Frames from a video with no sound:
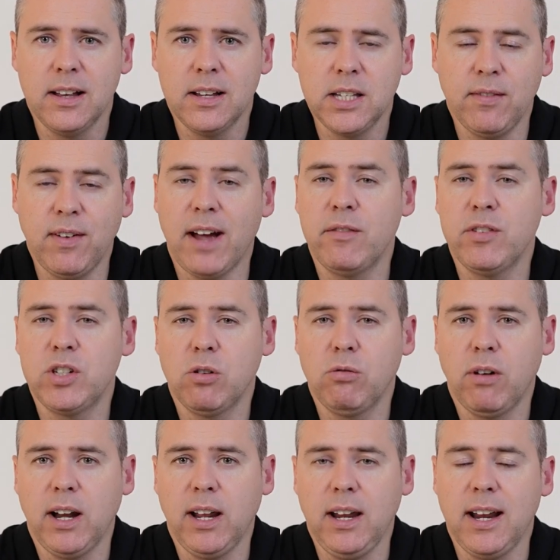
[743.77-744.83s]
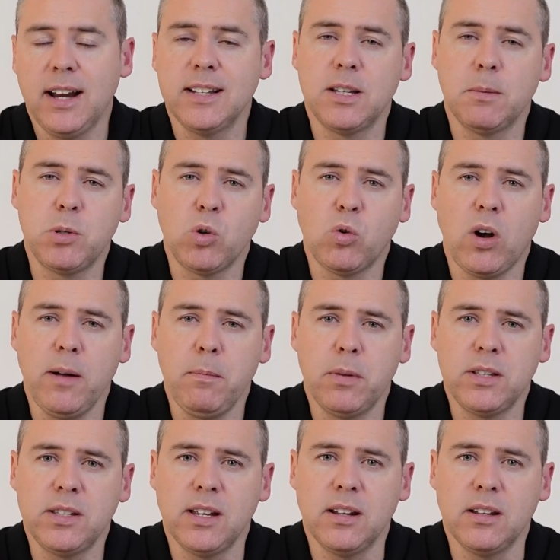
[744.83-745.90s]
So if you haven't already, hit the subscribe
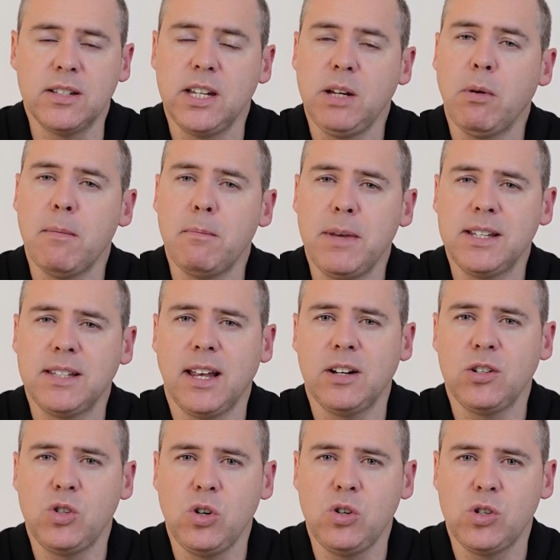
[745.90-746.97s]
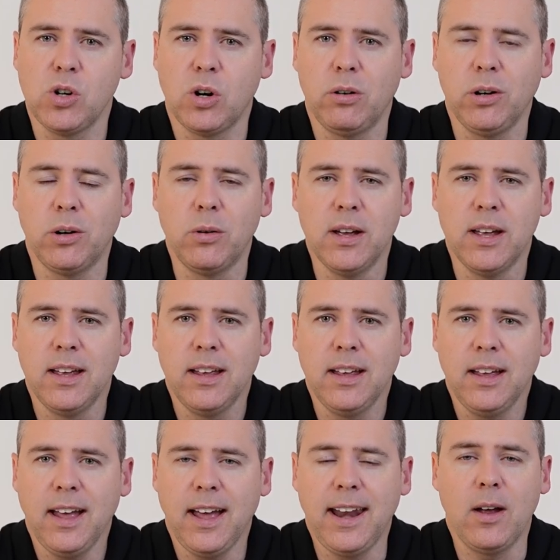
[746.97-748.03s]
button so you won't miss that tutorial
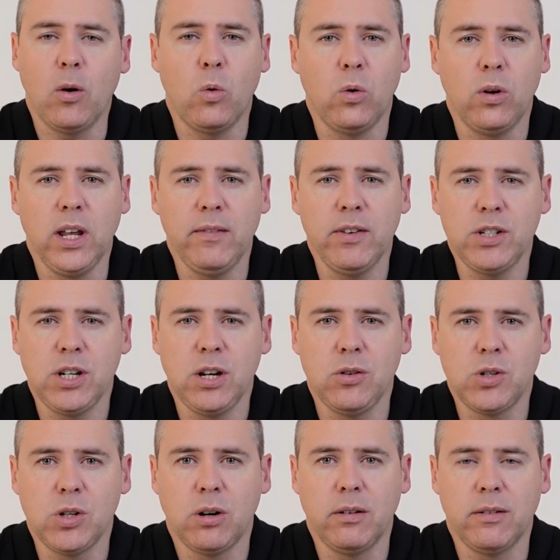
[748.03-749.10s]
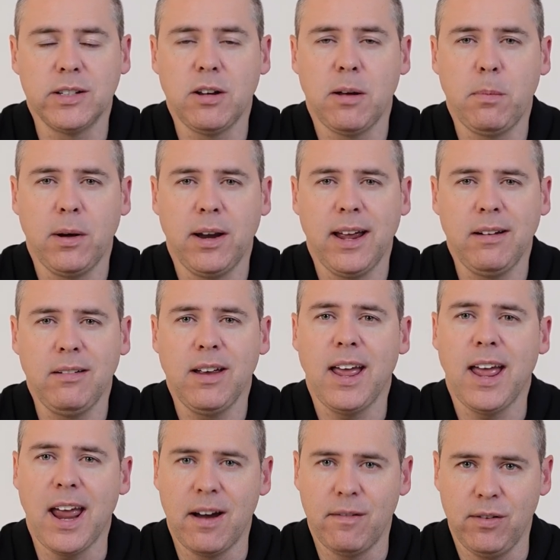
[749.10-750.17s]
and all the other tutorials that we put out
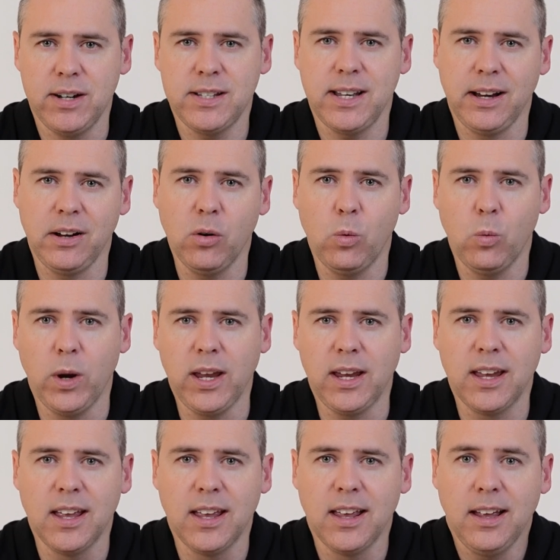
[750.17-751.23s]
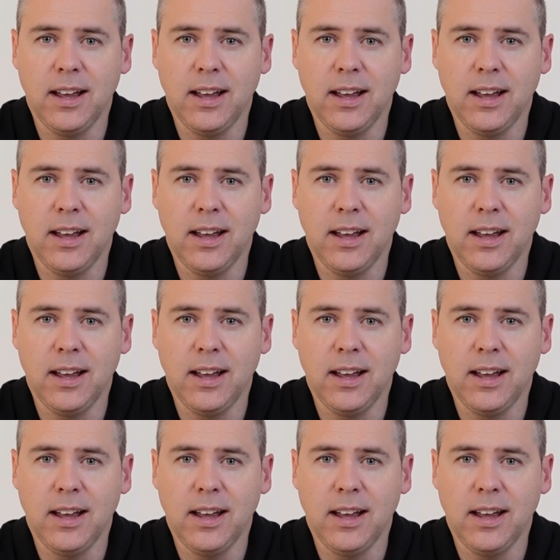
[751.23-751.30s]
every single week.